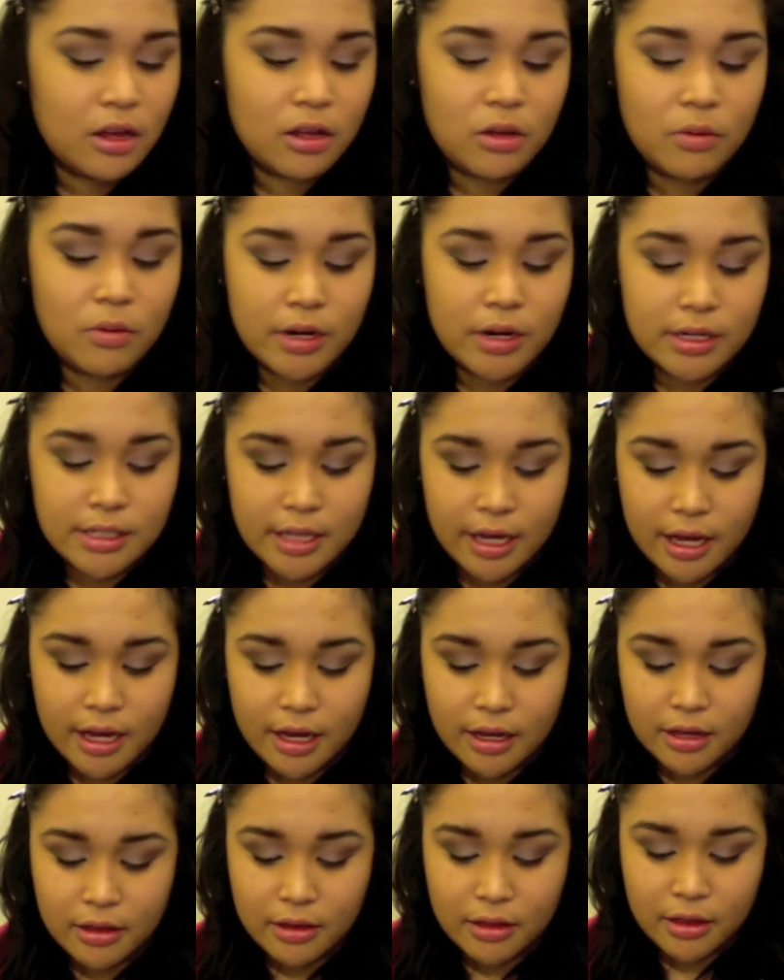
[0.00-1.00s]
You want to
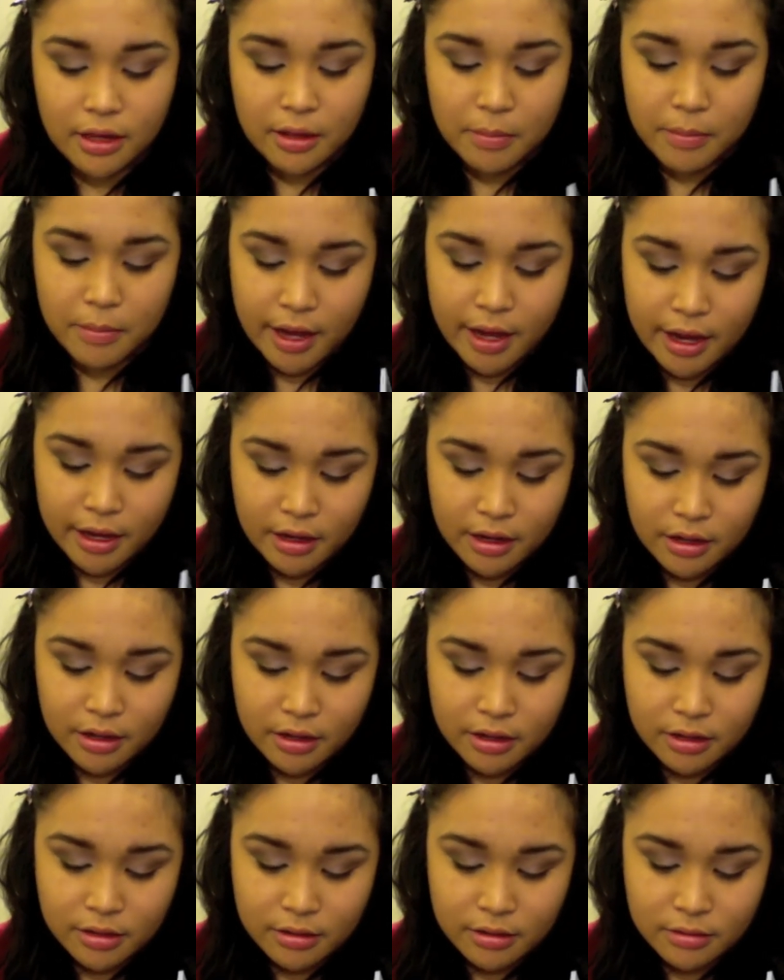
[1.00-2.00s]
take the MAC,
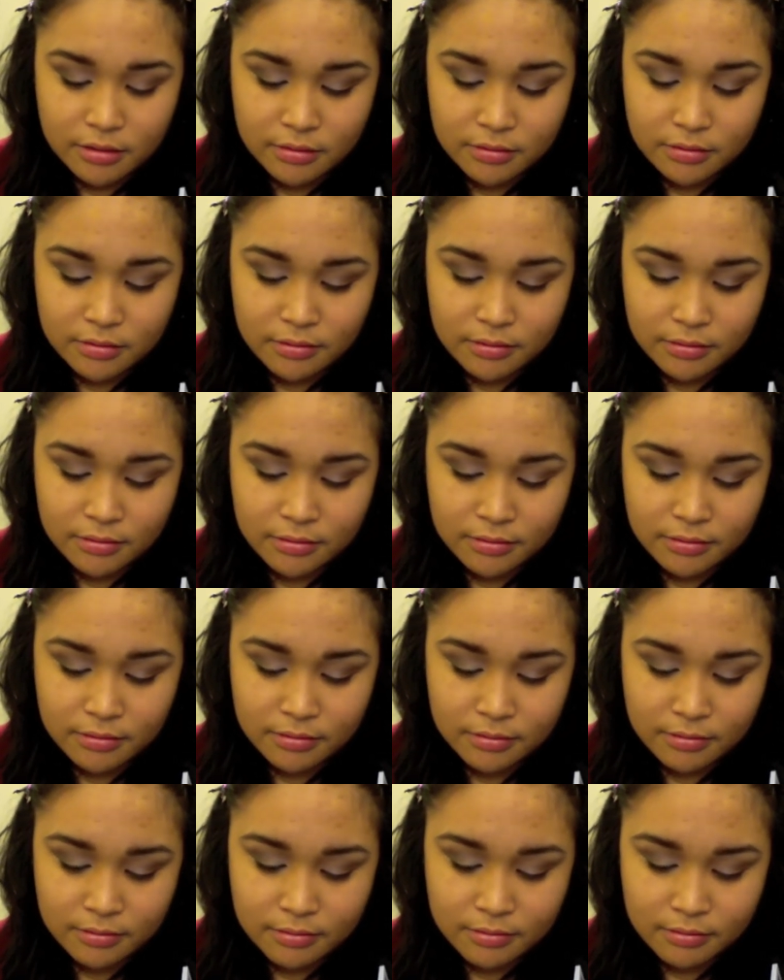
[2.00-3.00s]

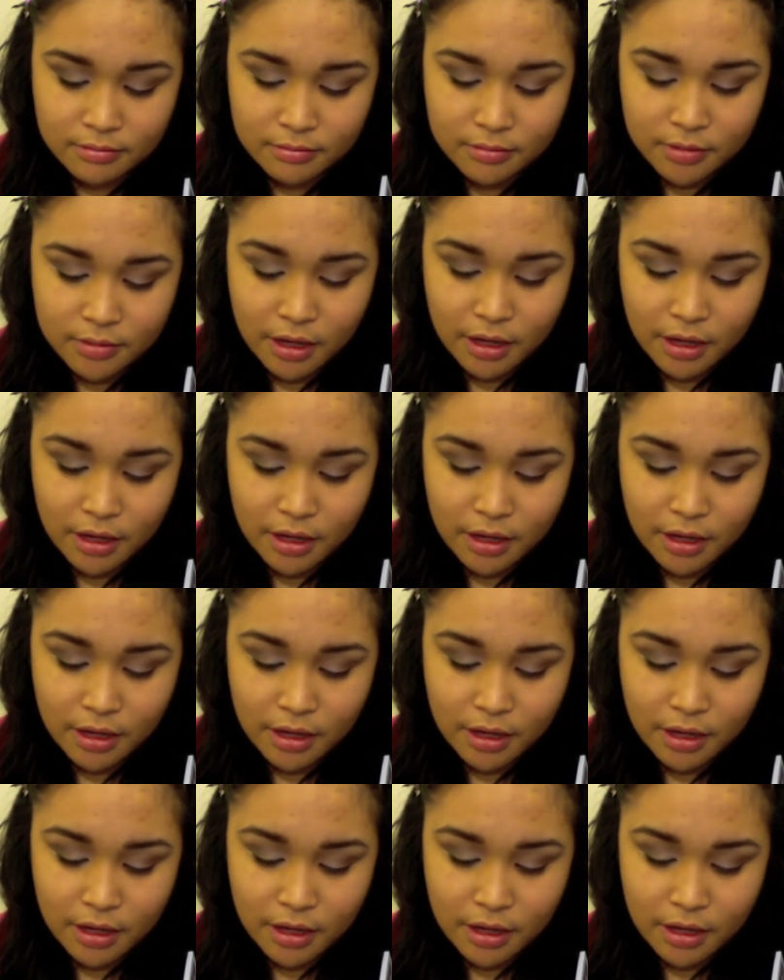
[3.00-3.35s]
I